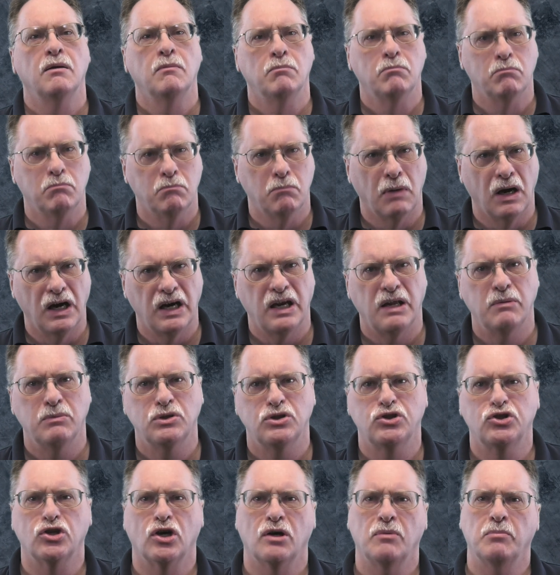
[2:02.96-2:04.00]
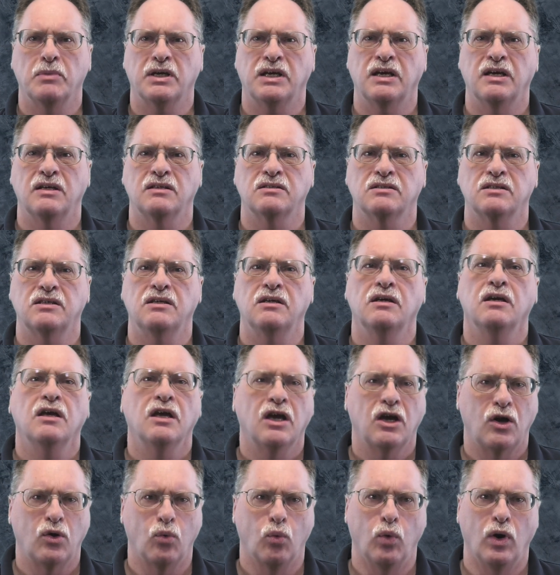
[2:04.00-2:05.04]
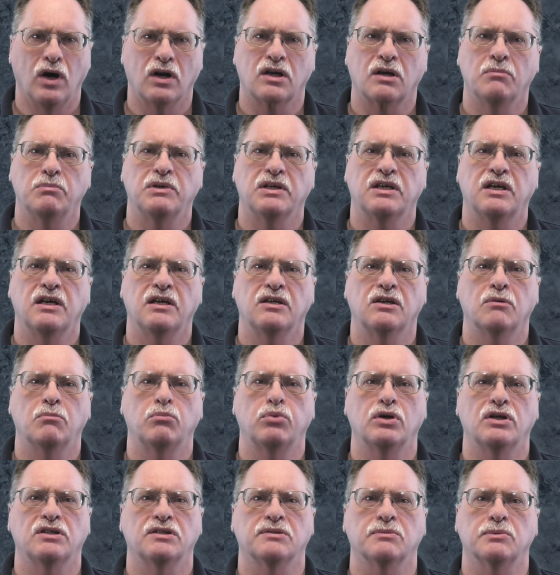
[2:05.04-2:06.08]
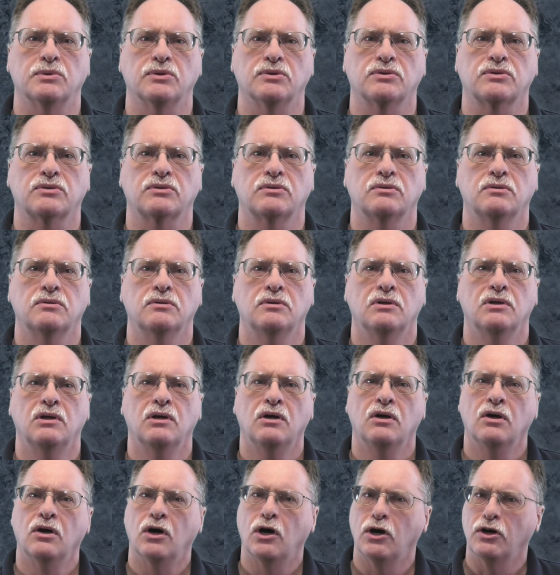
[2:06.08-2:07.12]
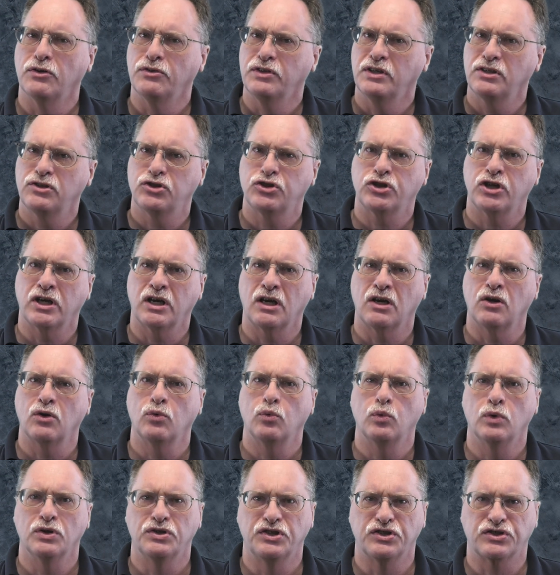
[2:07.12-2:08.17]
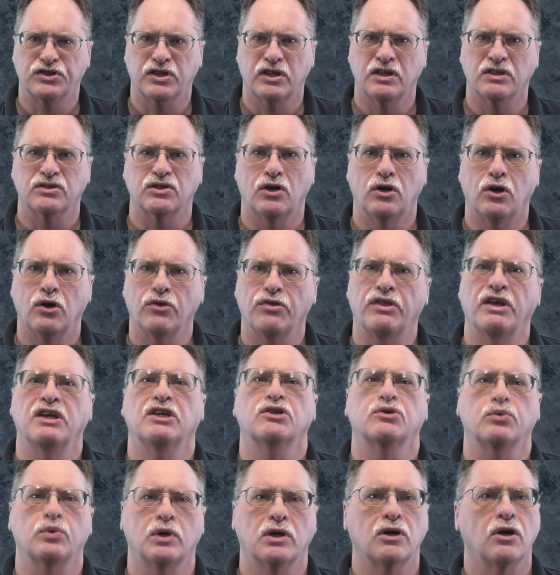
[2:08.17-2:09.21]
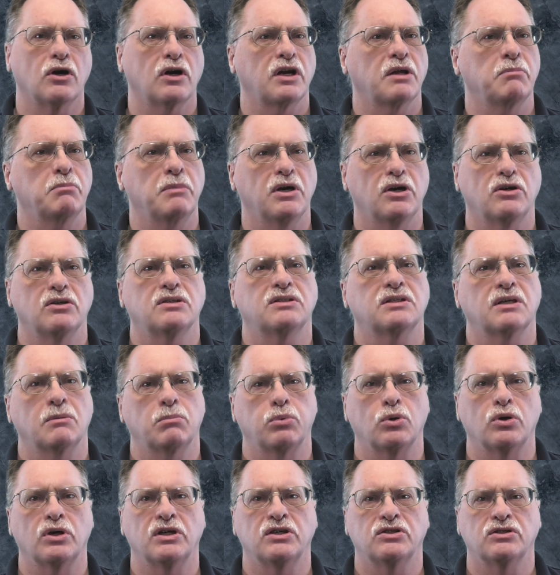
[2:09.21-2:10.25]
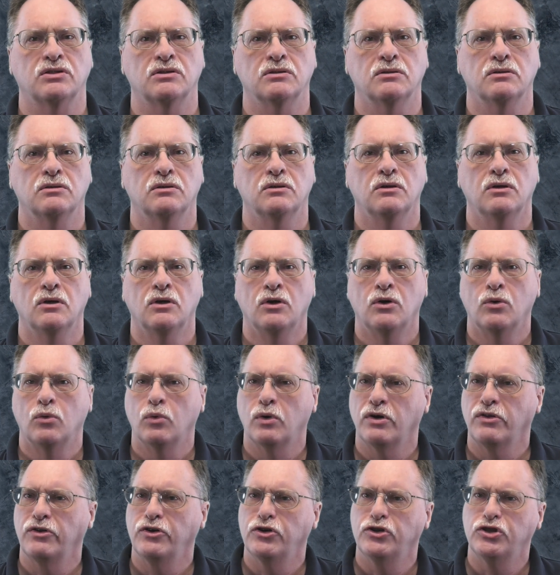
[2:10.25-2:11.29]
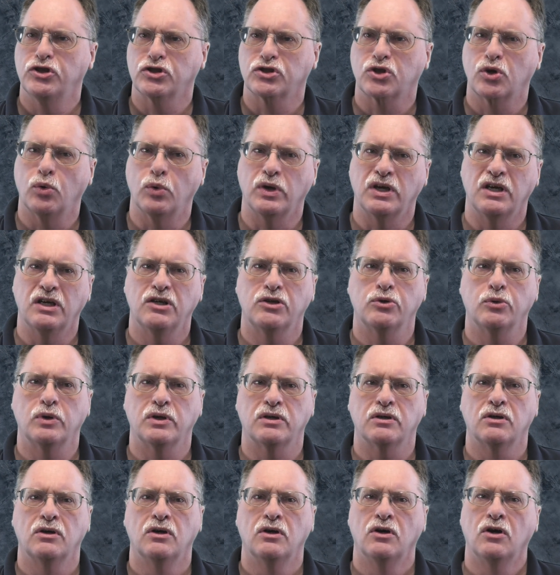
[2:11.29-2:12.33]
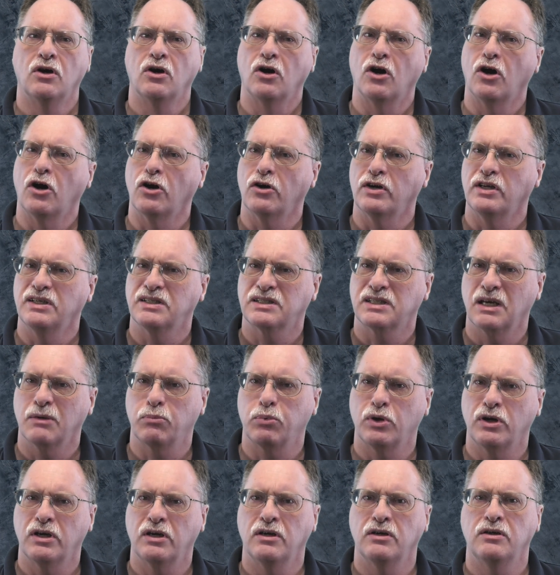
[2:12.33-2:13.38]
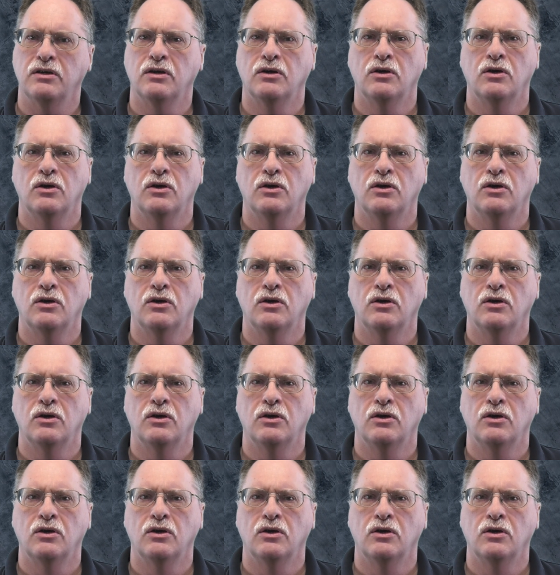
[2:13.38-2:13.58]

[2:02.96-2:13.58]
my name is John McKenzie, and welcome to Kingdom Principles. On this channel, we'll discuss all things regarding marriage separation, whether you're just going into it, already separated,